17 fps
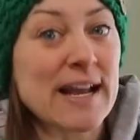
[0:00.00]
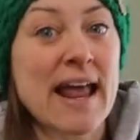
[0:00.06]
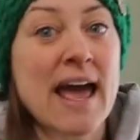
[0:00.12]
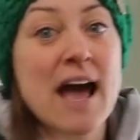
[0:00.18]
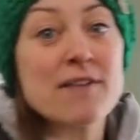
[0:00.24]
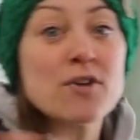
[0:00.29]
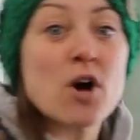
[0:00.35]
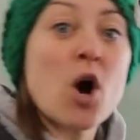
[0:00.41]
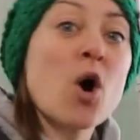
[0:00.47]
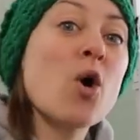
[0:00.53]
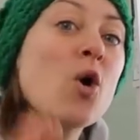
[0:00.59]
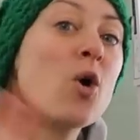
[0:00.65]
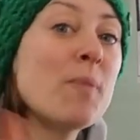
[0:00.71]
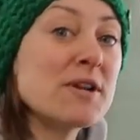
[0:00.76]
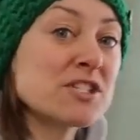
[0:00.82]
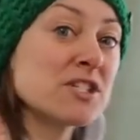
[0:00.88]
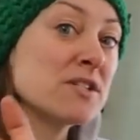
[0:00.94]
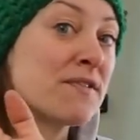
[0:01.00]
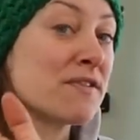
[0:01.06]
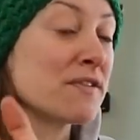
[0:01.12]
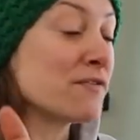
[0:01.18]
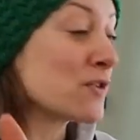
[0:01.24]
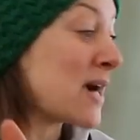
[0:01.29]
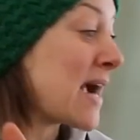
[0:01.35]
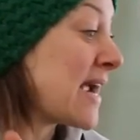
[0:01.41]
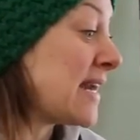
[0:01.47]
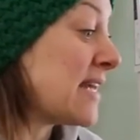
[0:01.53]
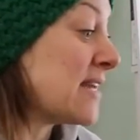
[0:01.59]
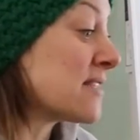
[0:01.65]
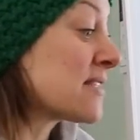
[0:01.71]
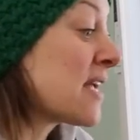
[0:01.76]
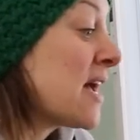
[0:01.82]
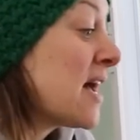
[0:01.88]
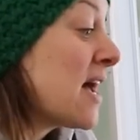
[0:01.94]
and I have a whole bunch of different
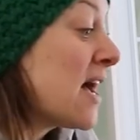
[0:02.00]
varieties,